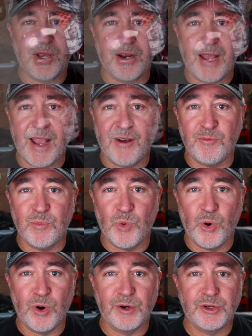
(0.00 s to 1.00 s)
going to have
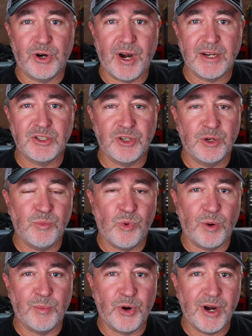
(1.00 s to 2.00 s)
more traction,
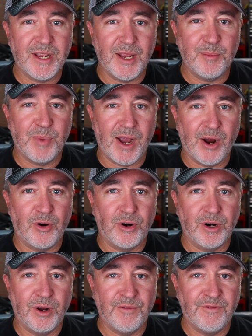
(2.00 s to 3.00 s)
more braking
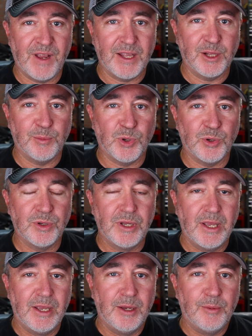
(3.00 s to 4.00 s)
power available
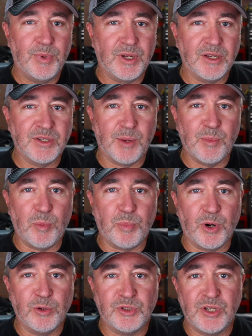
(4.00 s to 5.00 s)
because I'm
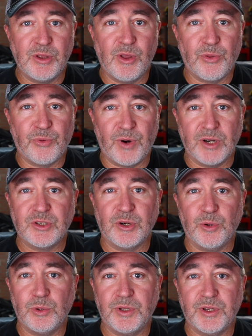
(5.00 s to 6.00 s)
approaching the
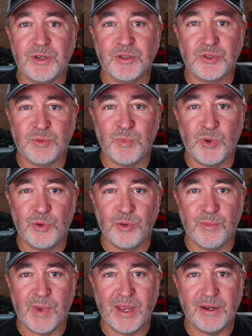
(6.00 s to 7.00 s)
threshold in a smooth
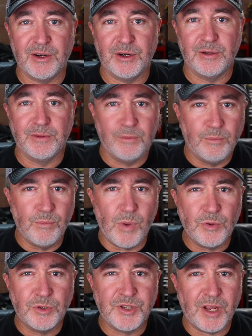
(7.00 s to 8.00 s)
manner.
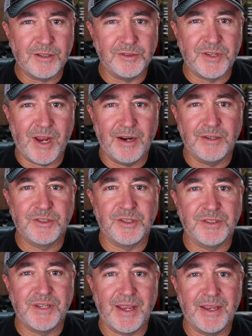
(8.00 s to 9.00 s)
Motorcycle tires
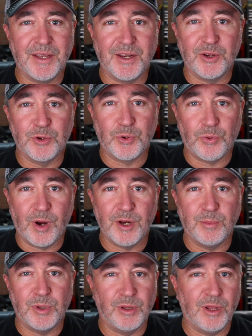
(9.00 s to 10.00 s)
can take an
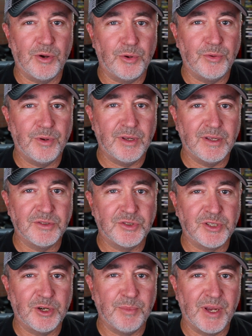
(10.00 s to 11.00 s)
incredible load and
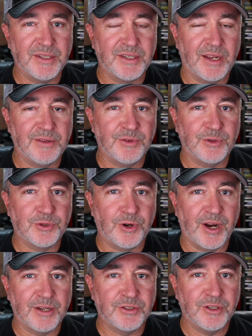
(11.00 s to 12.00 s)
still maintain their
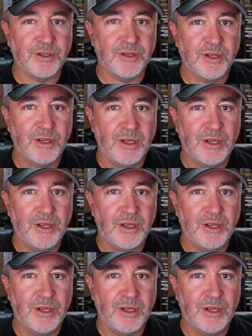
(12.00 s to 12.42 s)
traction